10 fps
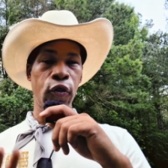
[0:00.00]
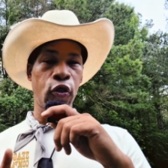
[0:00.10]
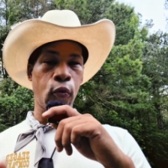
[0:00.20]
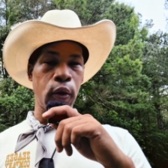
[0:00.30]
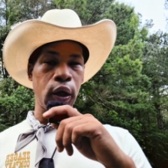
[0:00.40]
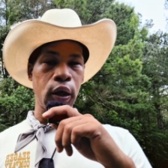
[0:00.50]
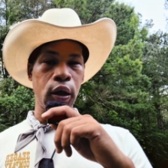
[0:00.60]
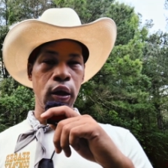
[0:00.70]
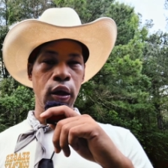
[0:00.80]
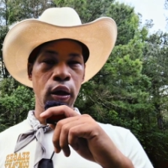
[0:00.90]
three
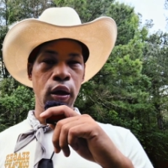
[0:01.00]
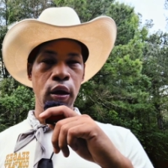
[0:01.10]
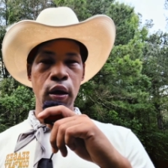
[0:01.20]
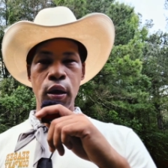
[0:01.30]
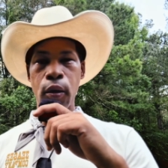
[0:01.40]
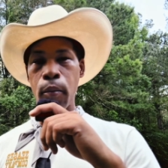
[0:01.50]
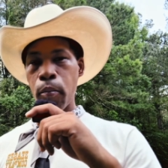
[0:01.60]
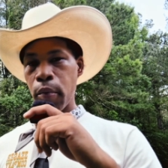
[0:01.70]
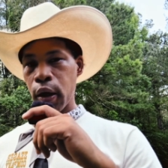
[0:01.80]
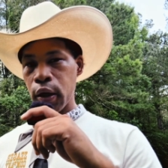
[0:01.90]

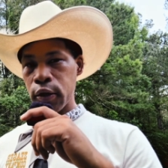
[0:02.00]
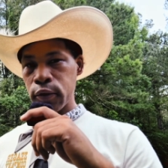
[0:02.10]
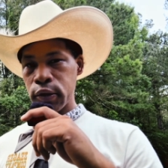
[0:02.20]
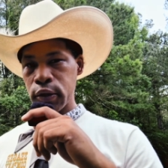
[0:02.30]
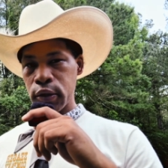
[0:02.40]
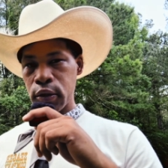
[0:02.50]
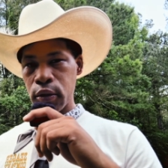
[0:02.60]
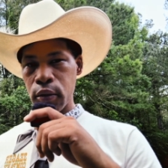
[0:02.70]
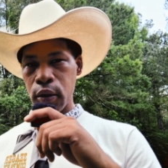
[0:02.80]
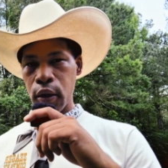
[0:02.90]
mongooses,
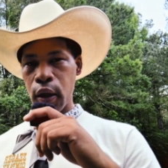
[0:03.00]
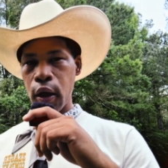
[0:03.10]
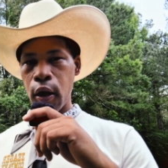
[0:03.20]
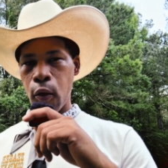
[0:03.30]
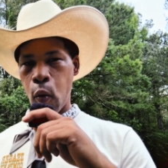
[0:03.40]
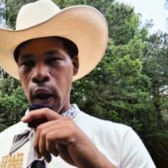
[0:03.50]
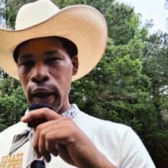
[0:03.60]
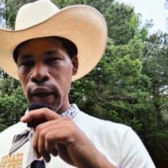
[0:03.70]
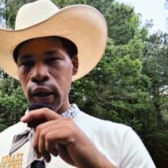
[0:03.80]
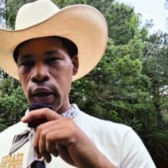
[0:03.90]

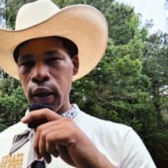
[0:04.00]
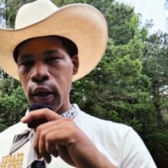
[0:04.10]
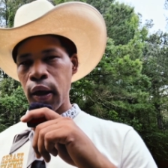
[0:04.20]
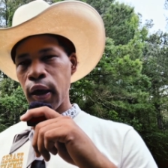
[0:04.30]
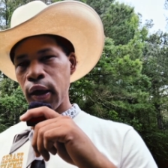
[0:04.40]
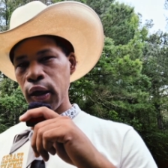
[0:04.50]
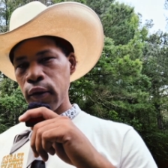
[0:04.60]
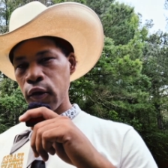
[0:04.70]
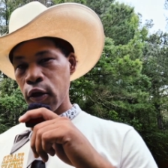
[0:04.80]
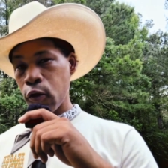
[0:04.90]
Hawaii
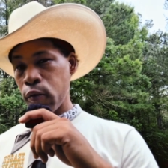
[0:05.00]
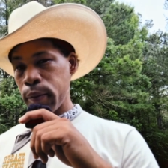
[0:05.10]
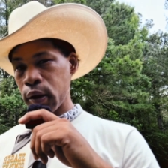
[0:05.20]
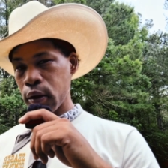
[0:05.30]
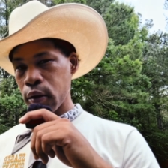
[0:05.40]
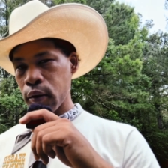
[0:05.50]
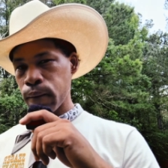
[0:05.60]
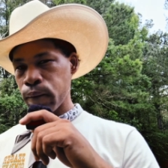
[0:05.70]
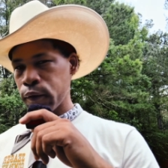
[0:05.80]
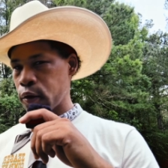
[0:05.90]
and the Caribbean.
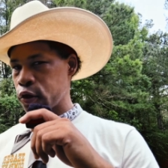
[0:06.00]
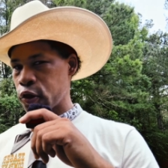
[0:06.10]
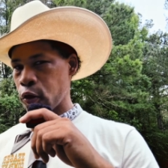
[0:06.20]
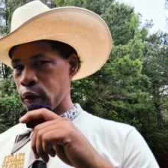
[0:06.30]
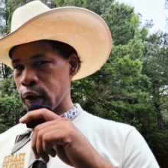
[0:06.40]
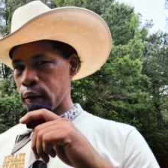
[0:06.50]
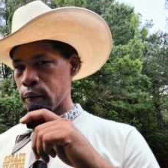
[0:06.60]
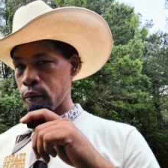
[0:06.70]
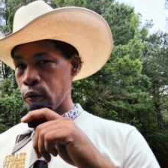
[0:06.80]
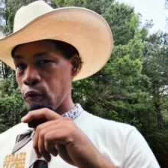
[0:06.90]
Target
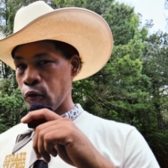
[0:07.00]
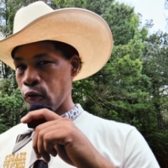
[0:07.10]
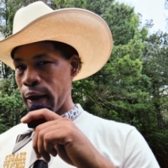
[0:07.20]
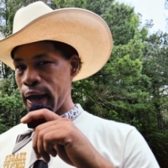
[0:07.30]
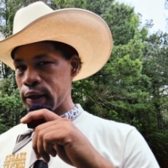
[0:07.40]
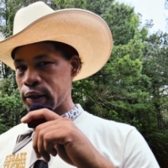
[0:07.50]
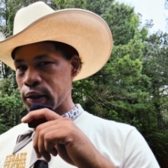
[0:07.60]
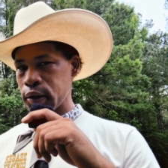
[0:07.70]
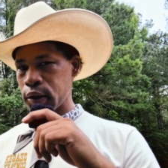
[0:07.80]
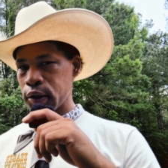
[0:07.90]
rats
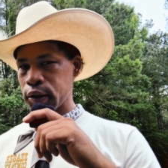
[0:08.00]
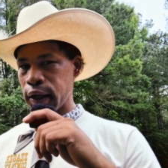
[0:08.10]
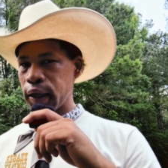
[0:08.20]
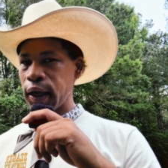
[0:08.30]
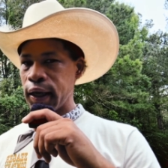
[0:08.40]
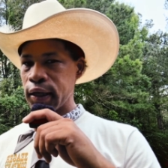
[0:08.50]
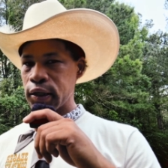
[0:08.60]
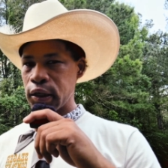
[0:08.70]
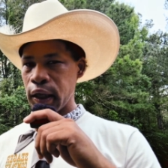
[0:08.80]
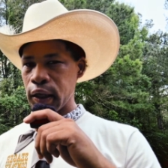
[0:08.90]
and
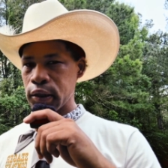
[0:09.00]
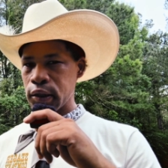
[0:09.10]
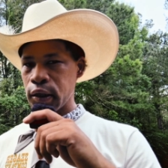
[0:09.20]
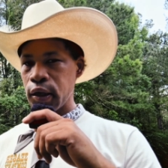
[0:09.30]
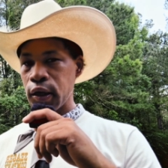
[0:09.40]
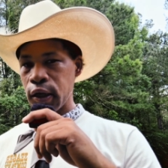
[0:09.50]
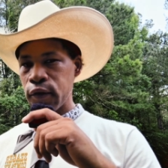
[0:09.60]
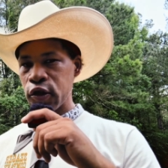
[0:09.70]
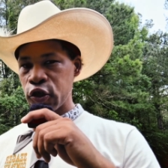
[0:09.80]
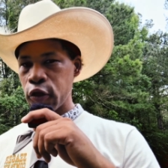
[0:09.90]
snakes in
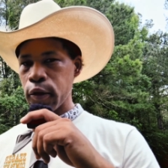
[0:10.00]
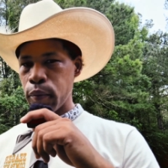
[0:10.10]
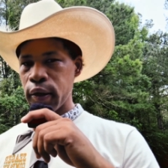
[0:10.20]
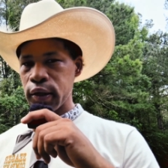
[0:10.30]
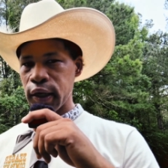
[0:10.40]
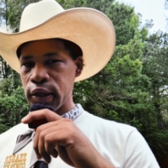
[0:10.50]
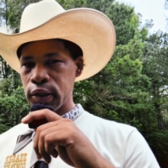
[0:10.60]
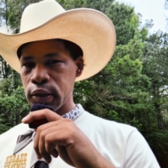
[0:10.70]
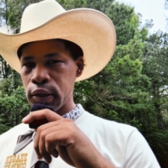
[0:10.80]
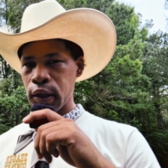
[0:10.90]
the sugar
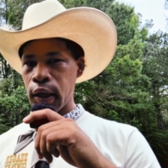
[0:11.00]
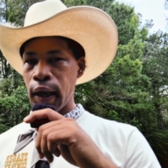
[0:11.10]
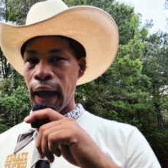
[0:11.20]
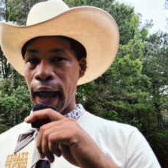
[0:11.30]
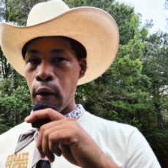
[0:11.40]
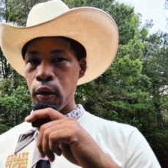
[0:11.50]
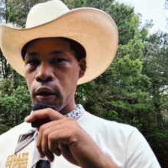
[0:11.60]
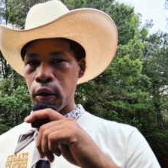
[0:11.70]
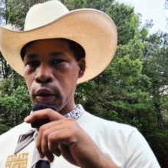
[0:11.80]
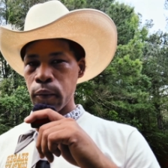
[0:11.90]
plantations. Outcome